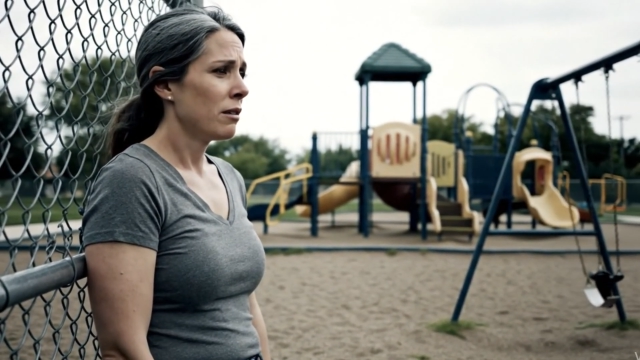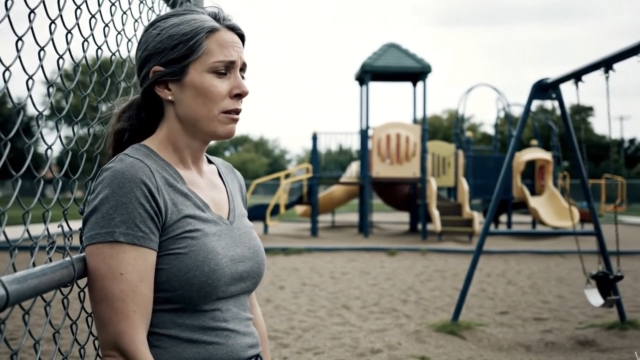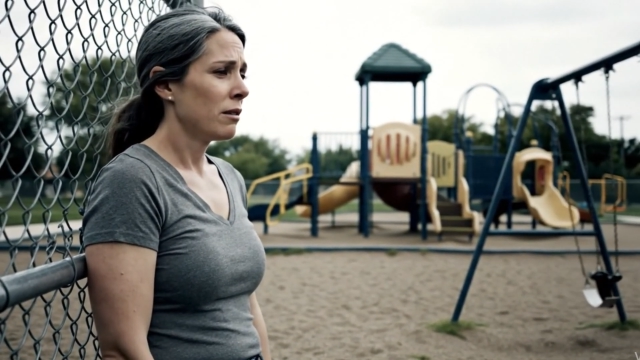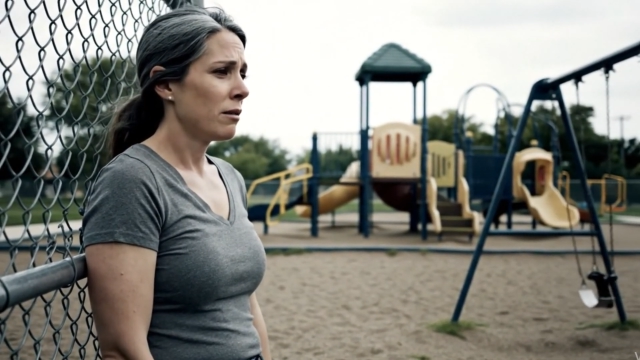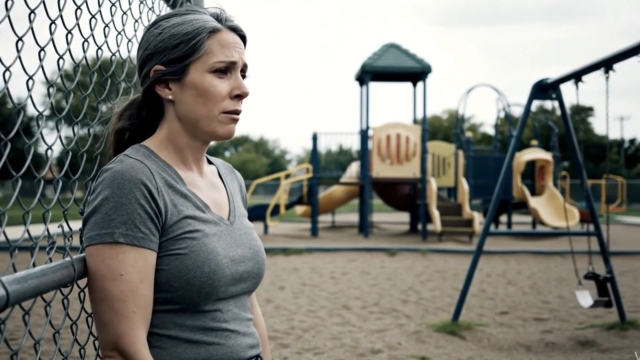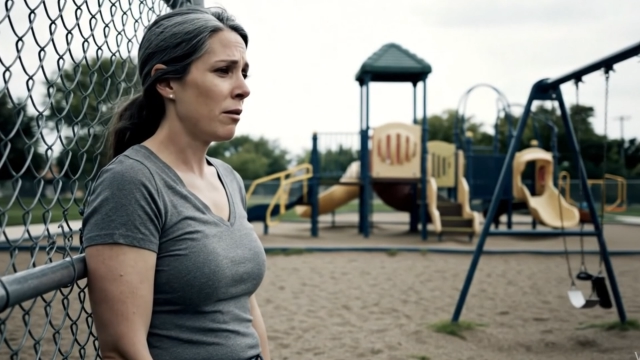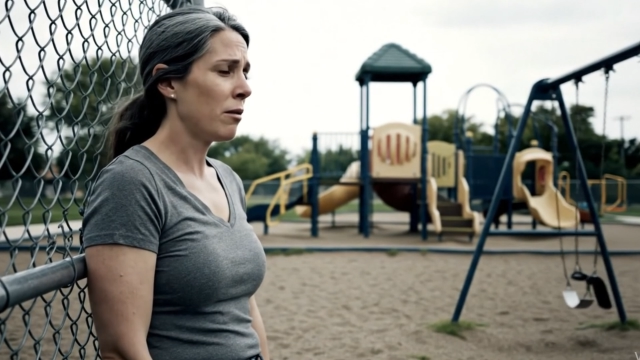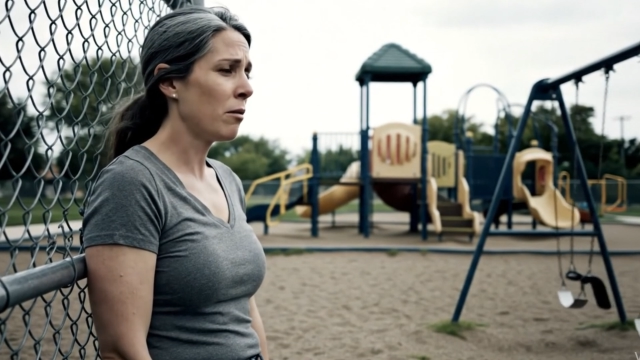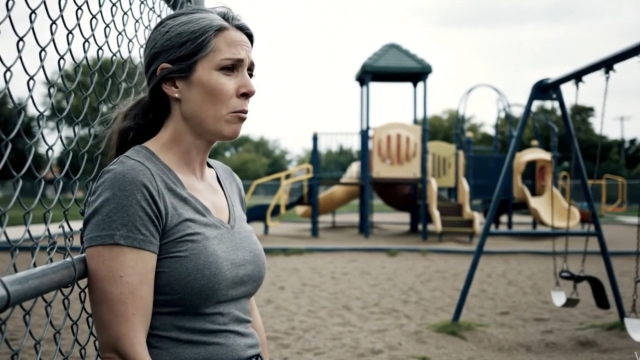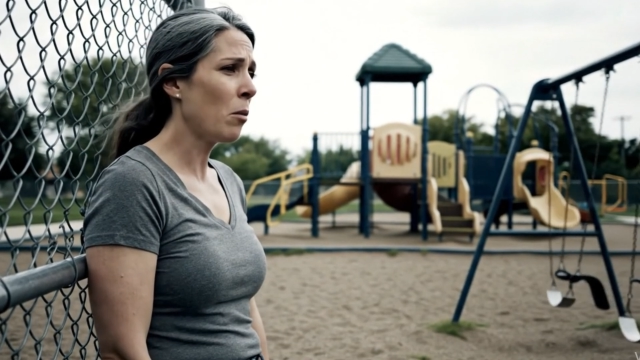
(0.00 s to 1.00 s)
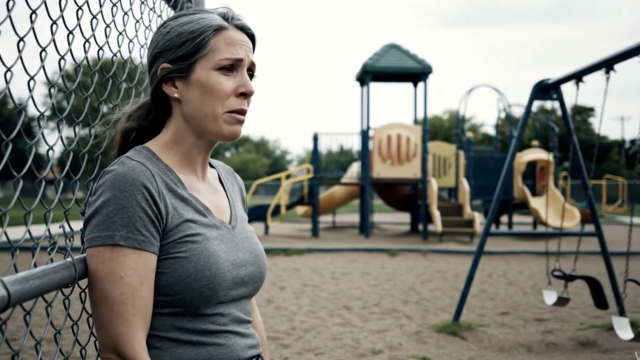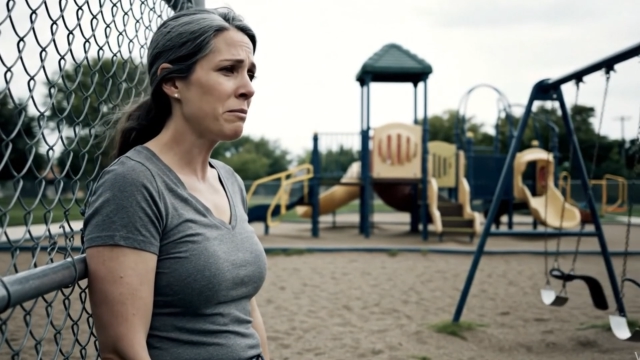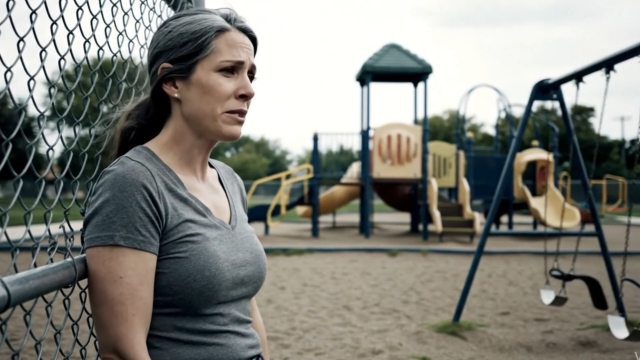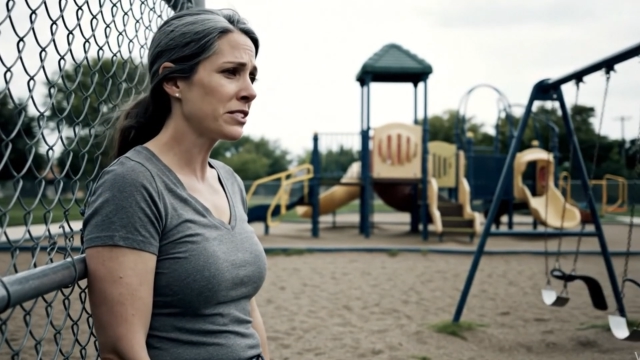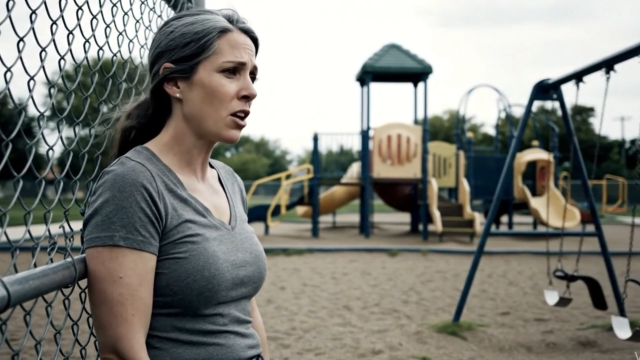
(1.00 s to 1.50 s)
It's a movie we weren't
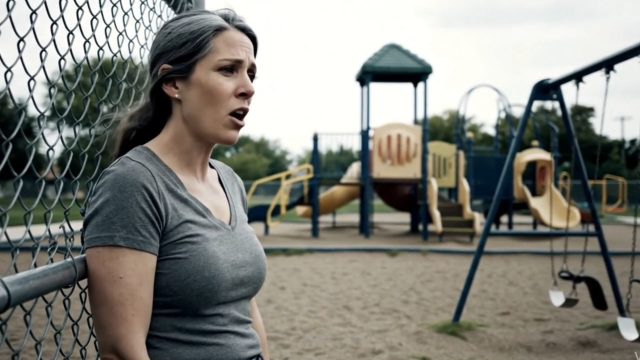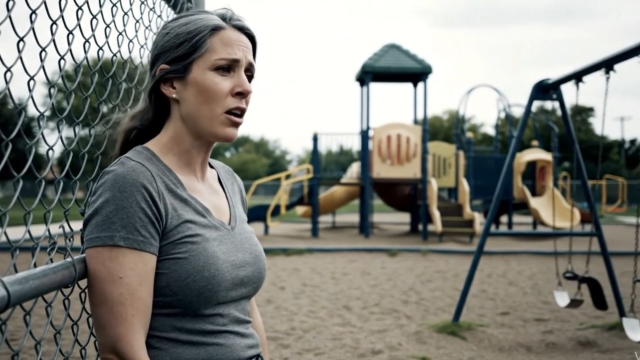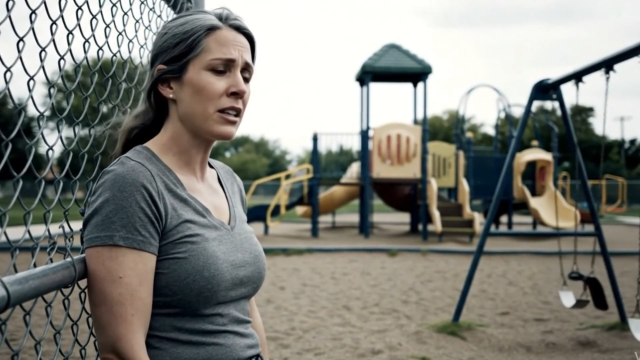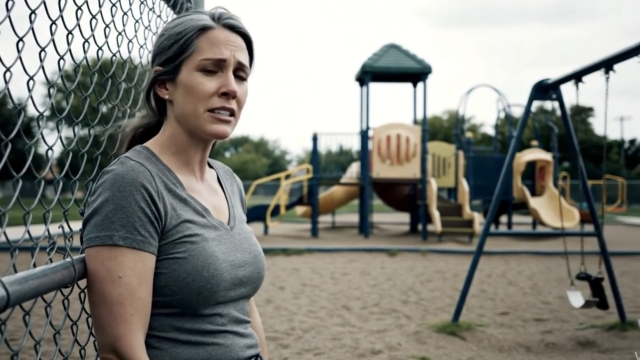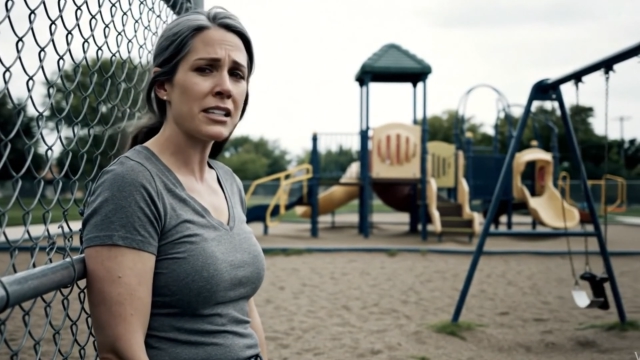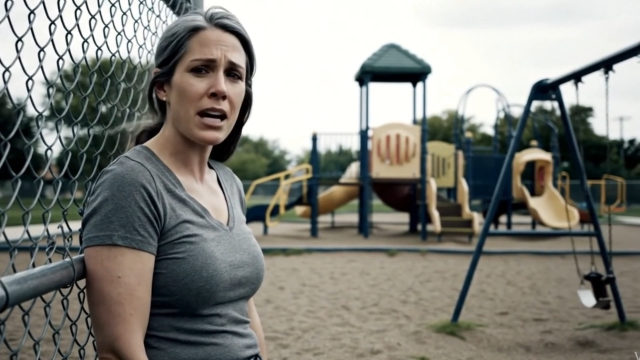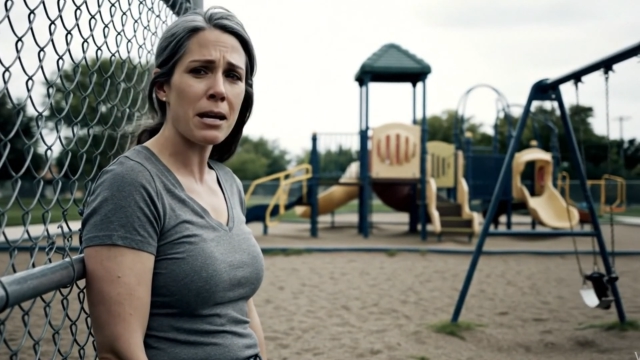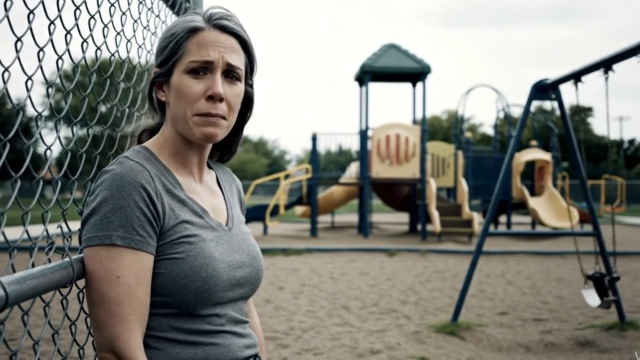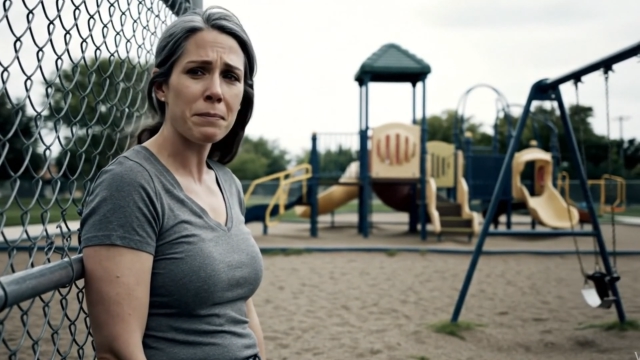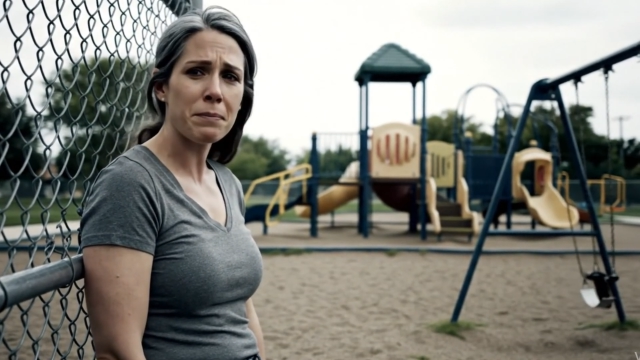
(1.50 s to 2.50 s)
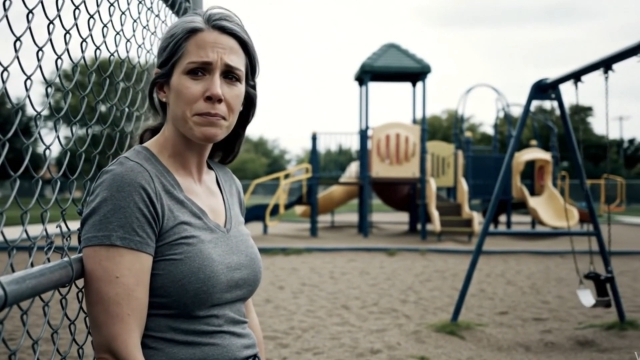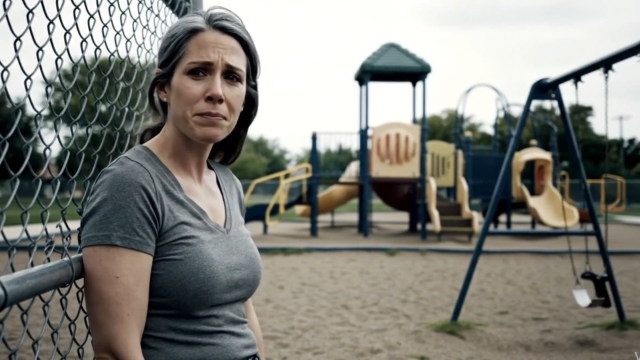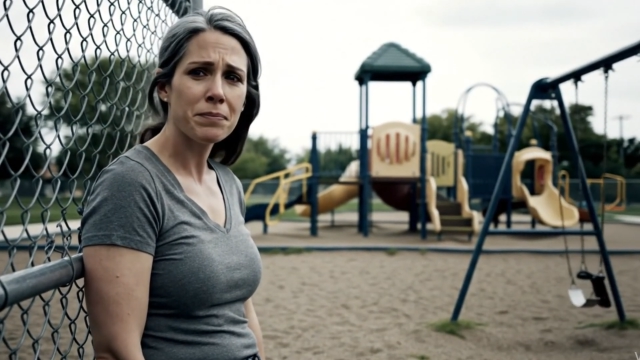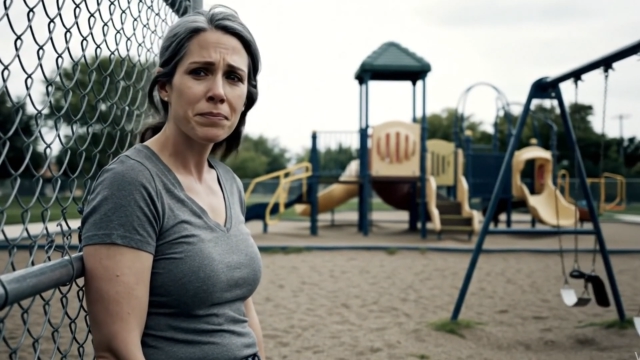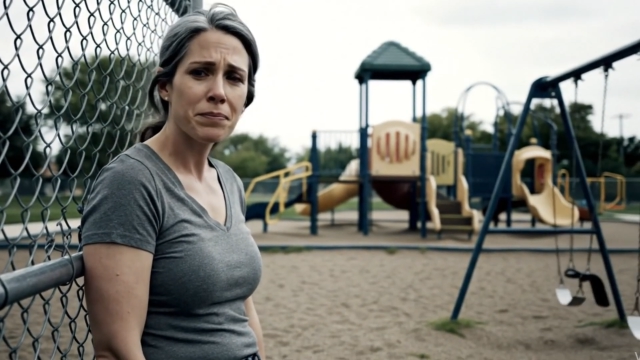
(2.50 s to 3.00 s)
watching playing in the background.
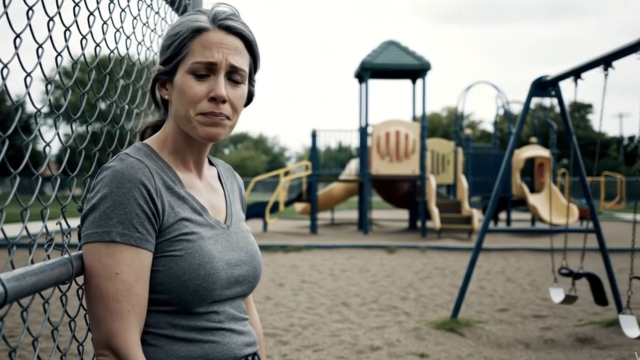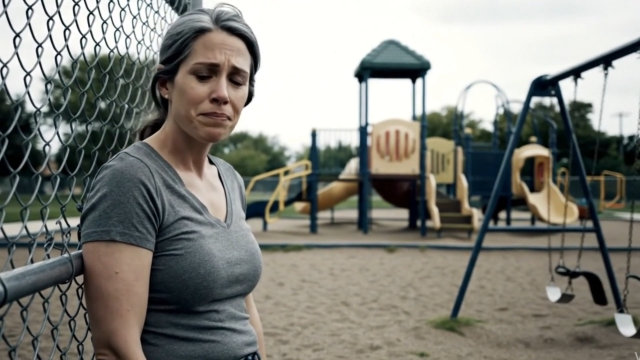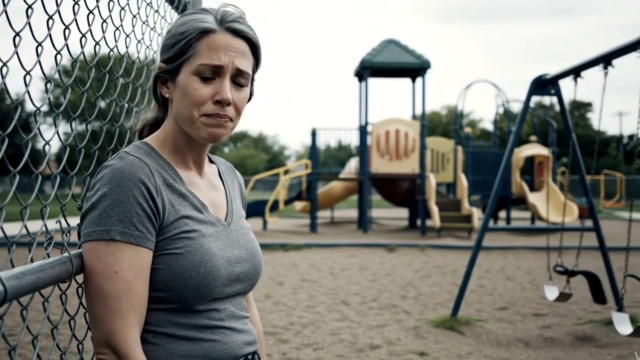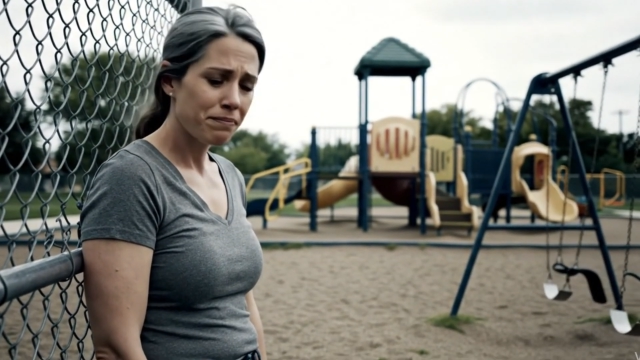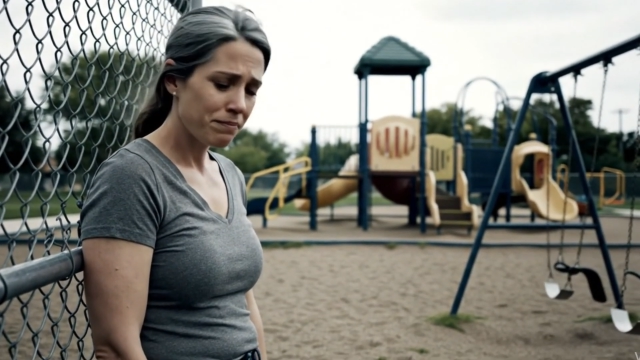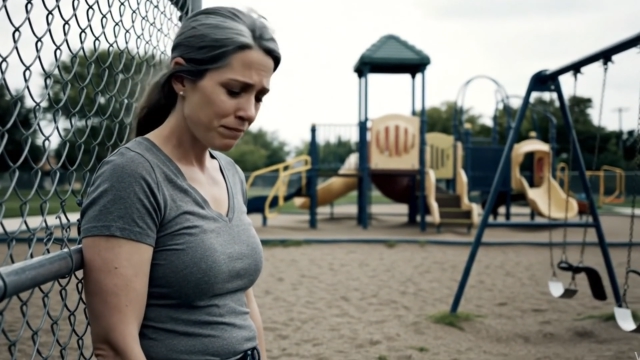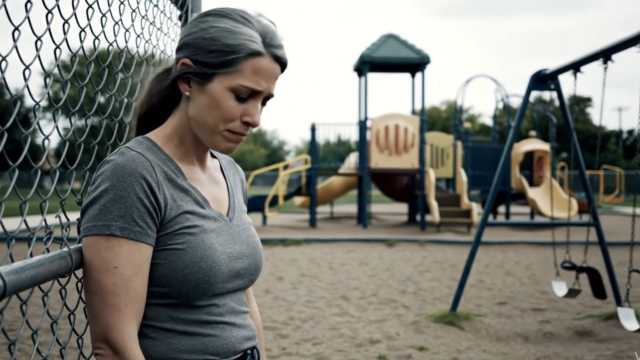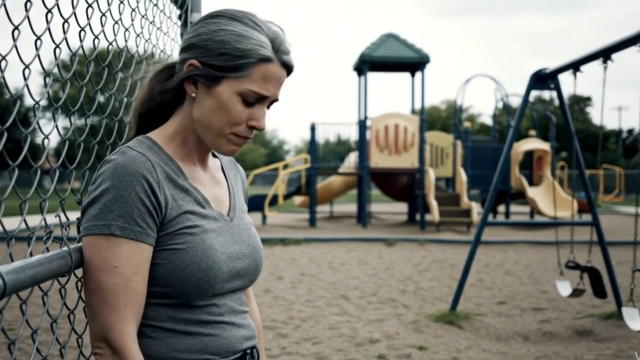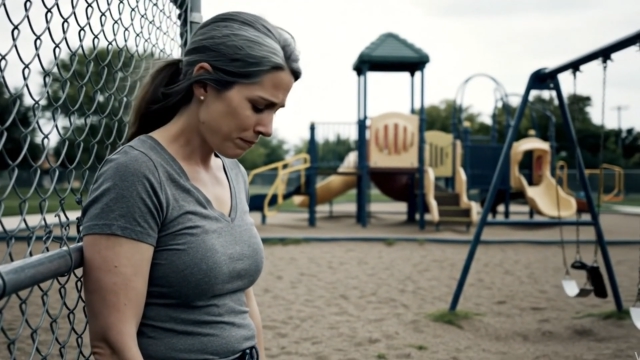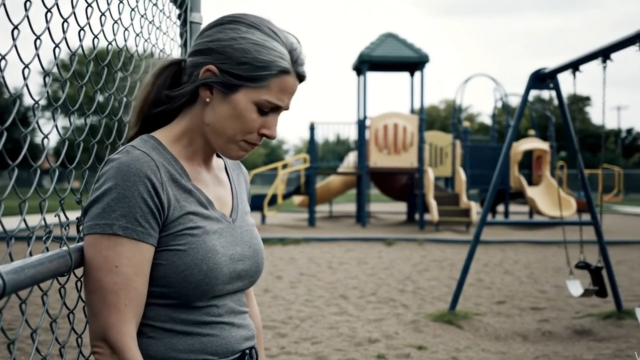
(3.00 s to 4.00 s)
I nodded,